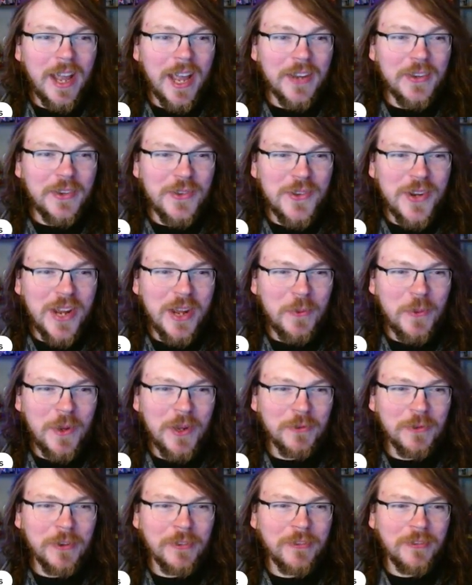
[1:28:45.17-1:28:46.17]
I do not
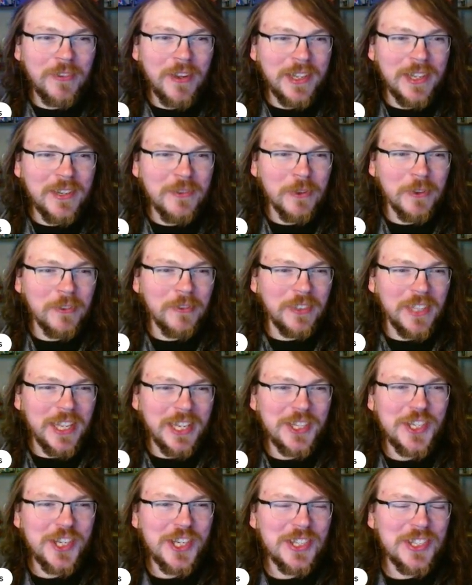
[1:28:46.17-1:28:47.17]
want fucking
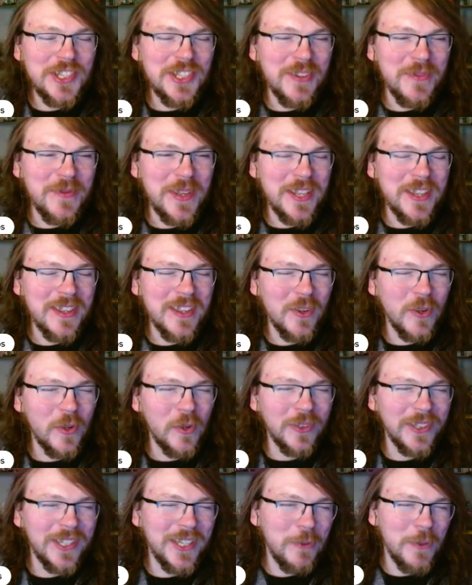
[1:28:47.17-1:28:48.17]
Reflections to be the
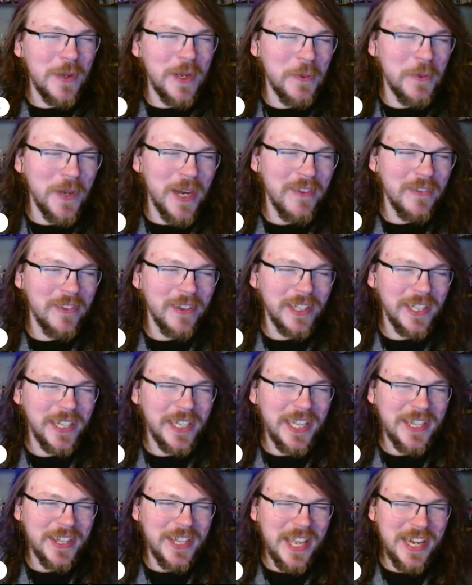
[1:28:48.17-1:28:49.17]
only way we're ever gonna
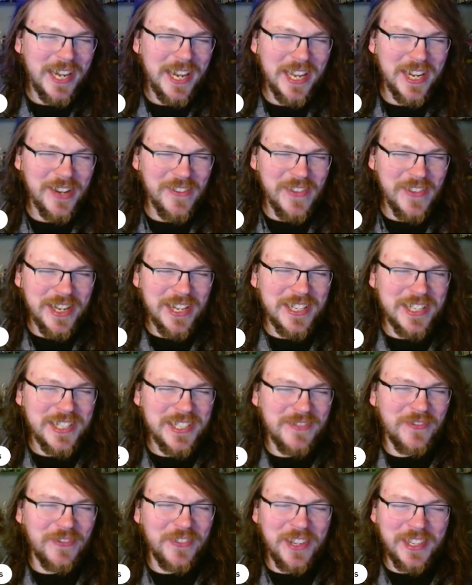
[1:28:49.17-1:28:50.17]
get that animated
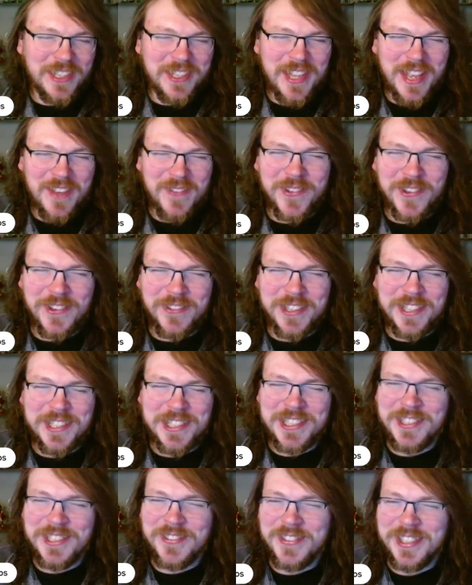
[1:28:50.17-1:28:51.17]
because fuck that movie
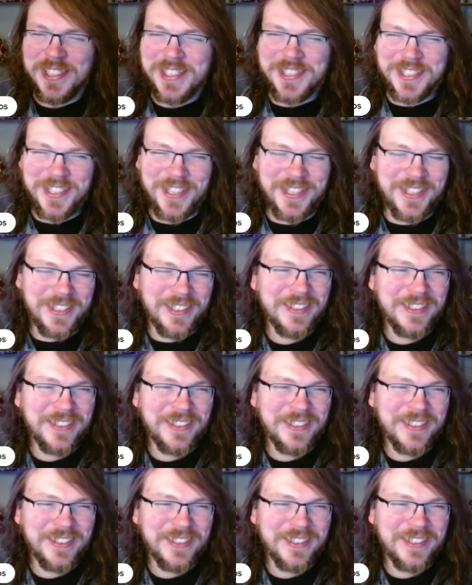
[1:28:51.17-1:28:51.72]
so much.